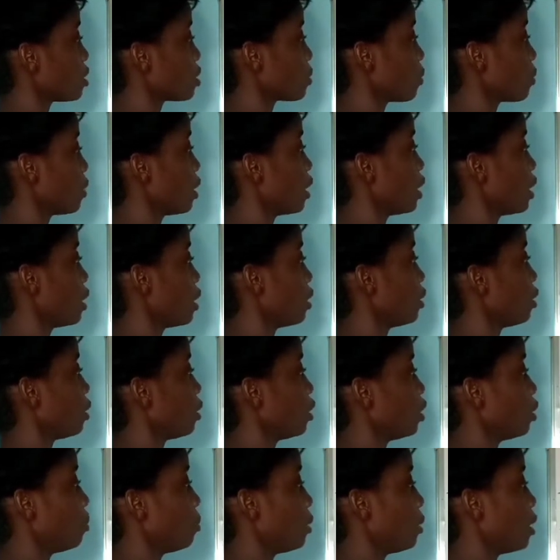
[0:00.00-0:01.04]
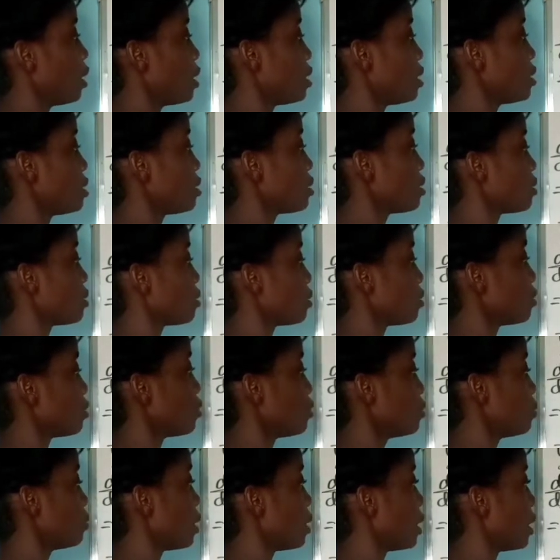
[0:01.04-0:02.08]
squared plus
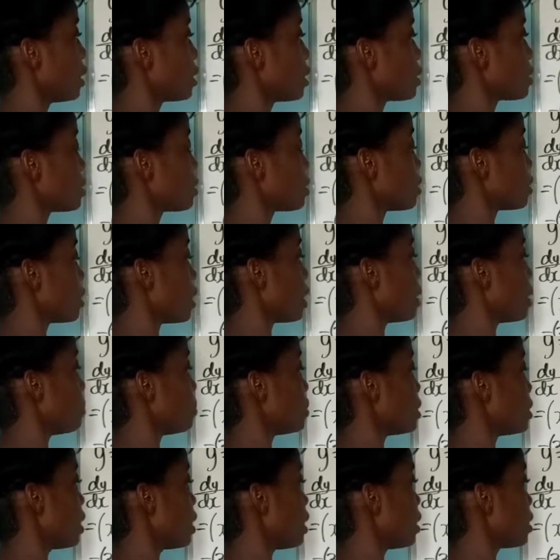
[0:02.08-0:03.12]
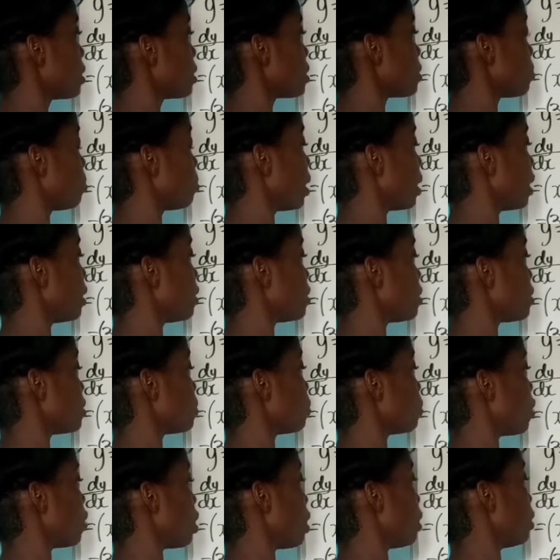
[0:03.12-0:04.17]
2x times x minus
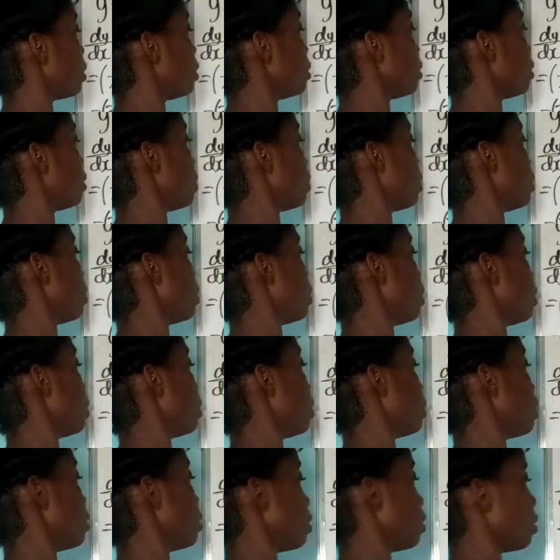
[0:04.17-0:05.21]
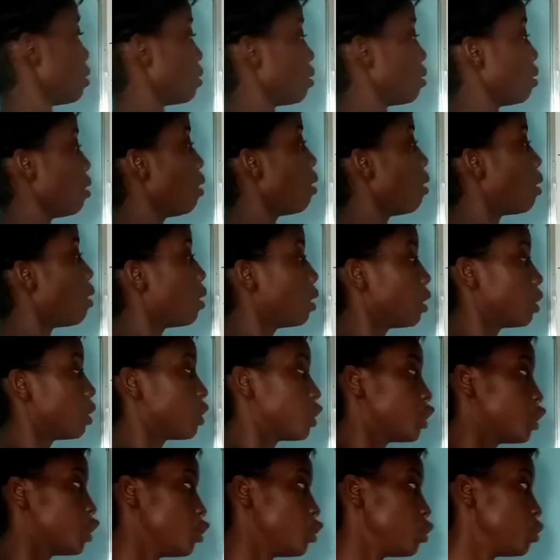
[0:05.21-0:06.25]
1 all
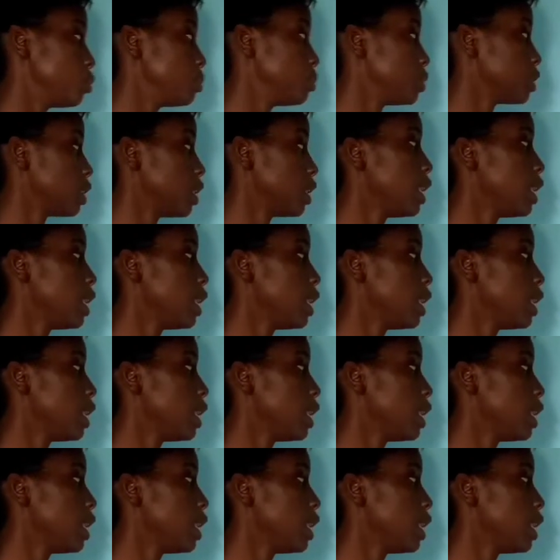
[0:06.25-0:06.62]
cubed.